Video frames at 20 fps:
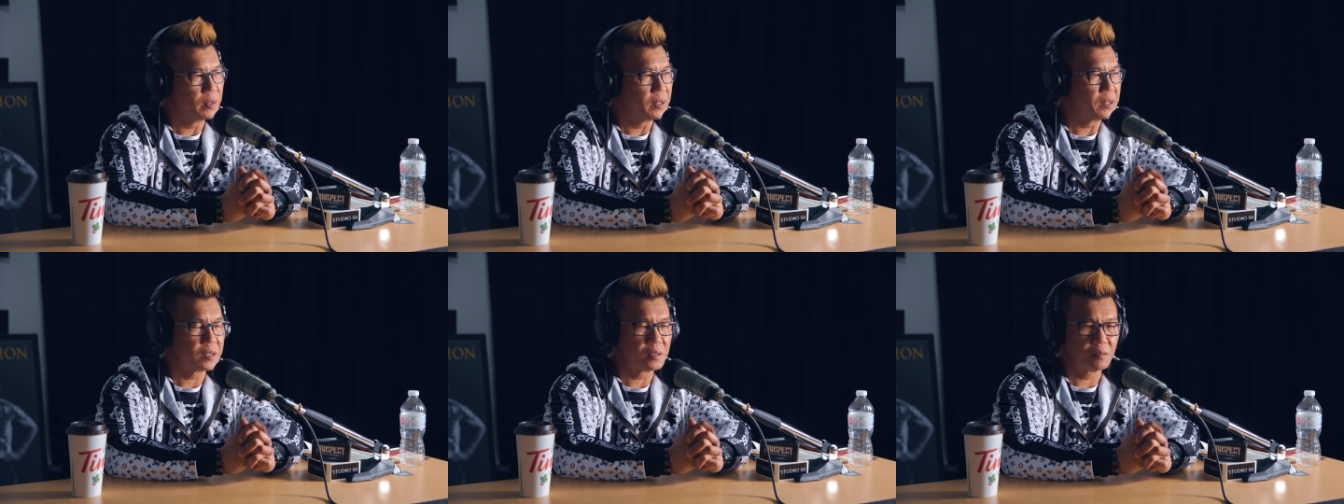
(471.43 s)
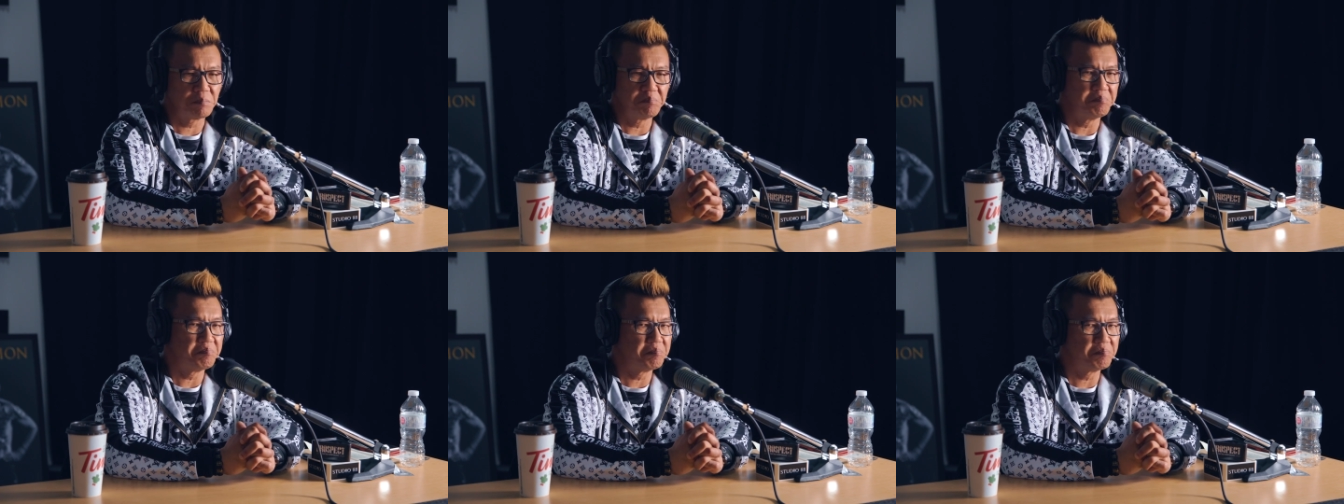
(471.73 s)

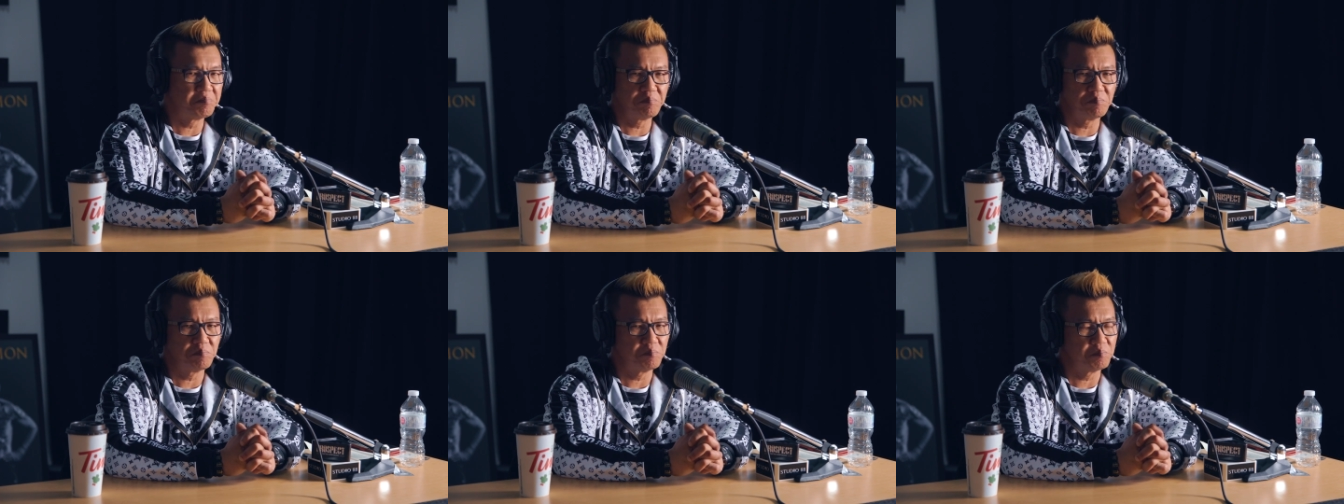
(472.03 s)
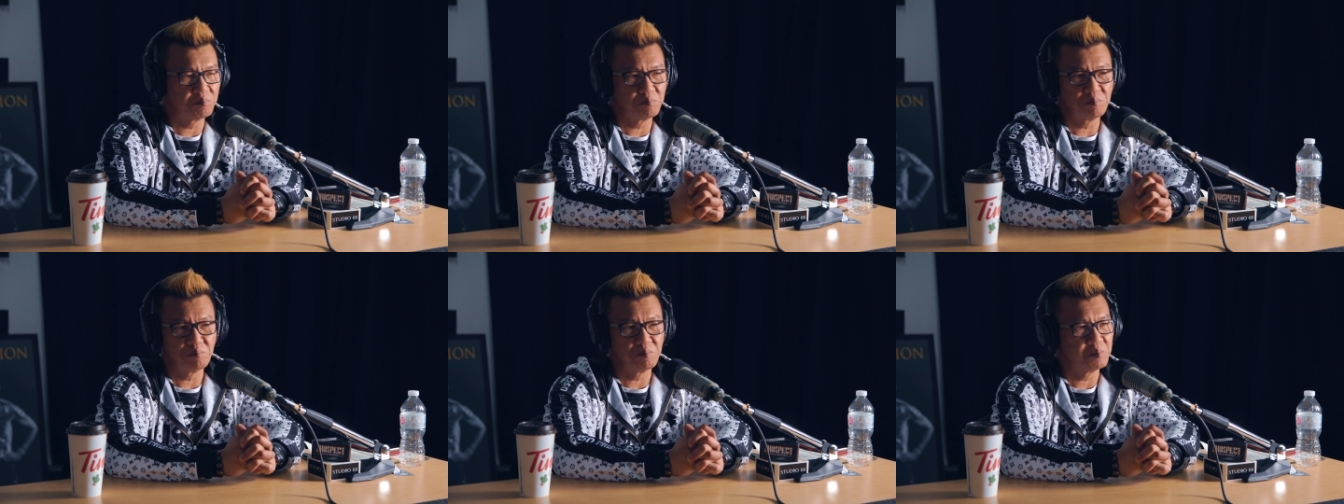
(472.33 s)

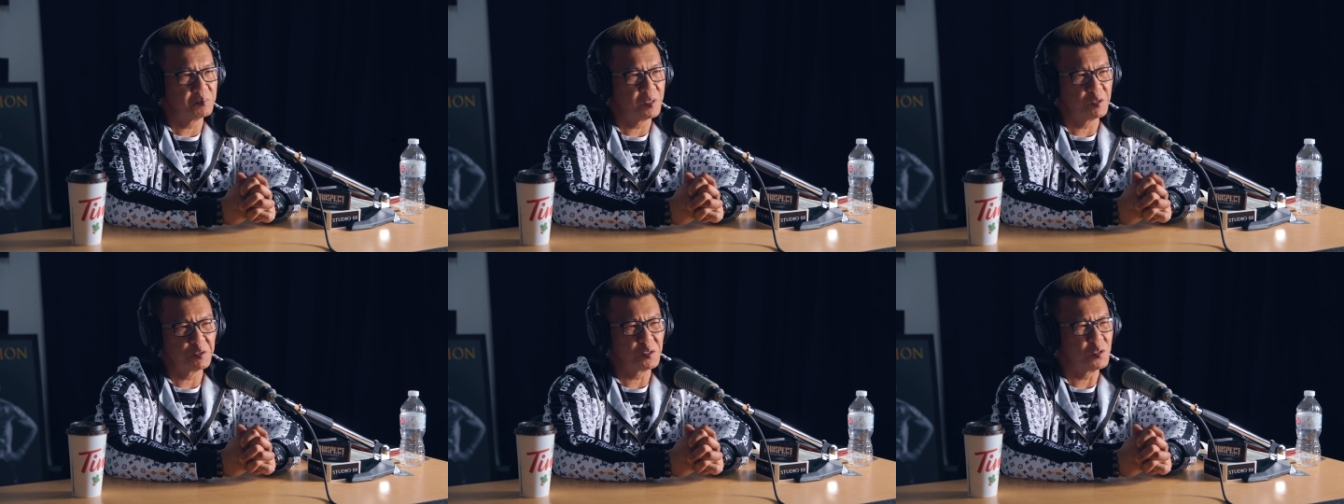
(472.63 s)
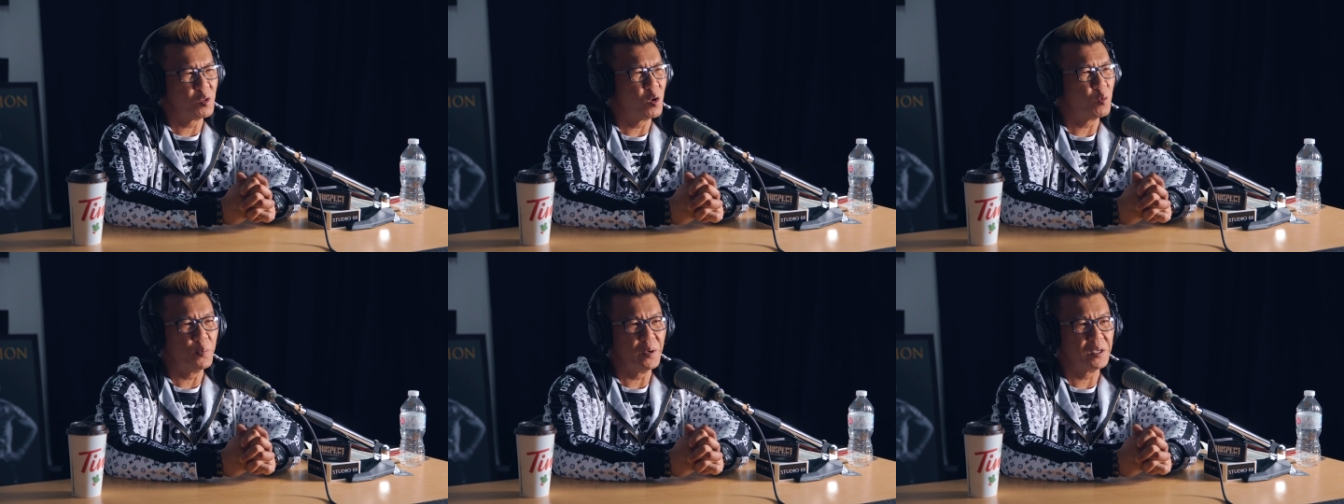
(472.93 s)
There
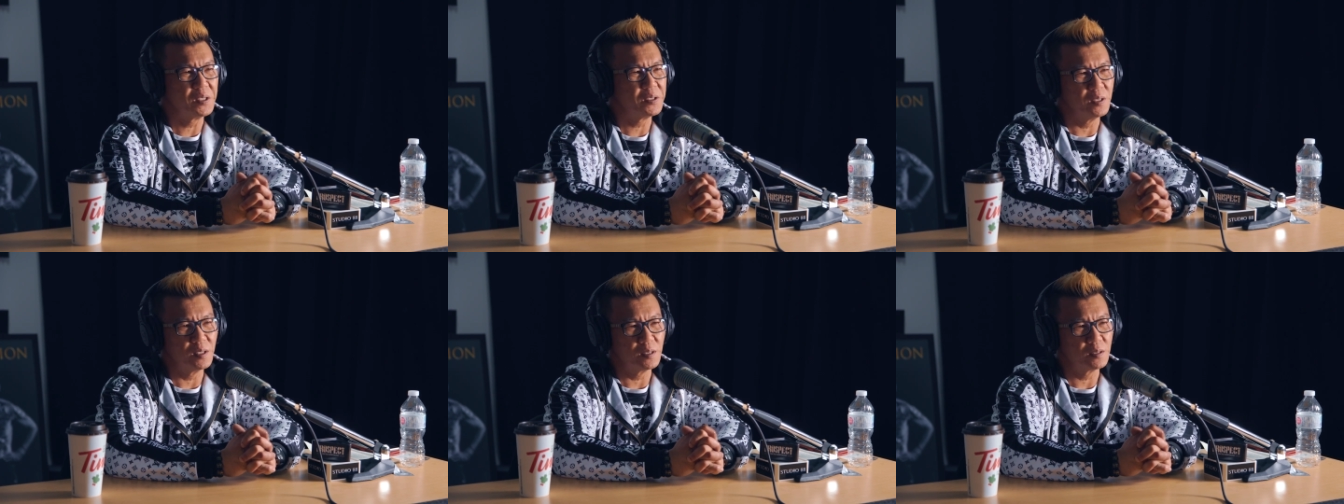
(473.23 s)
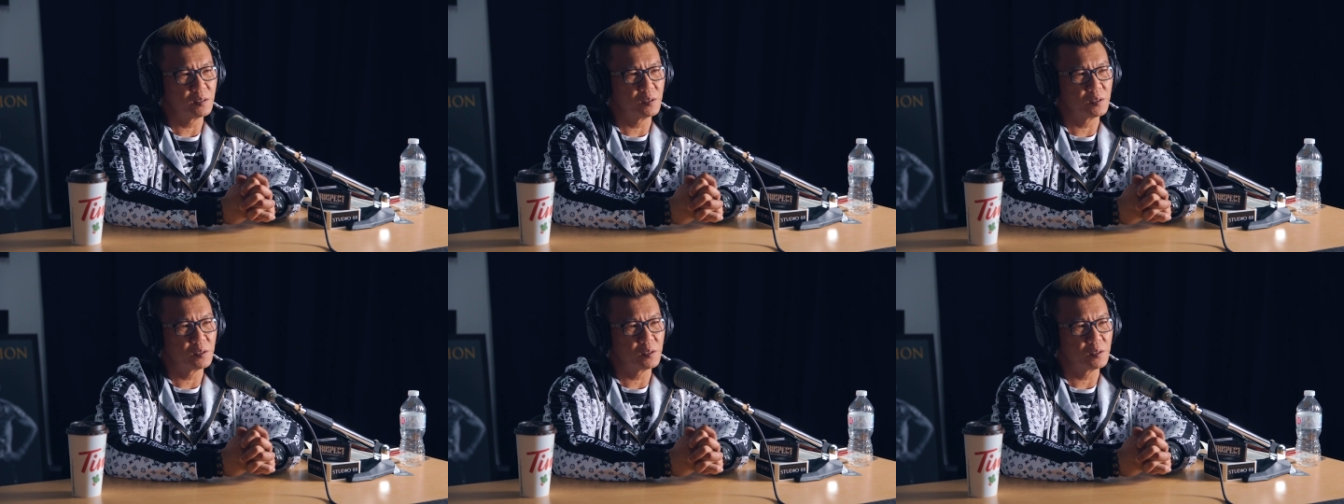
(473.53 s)
was no business.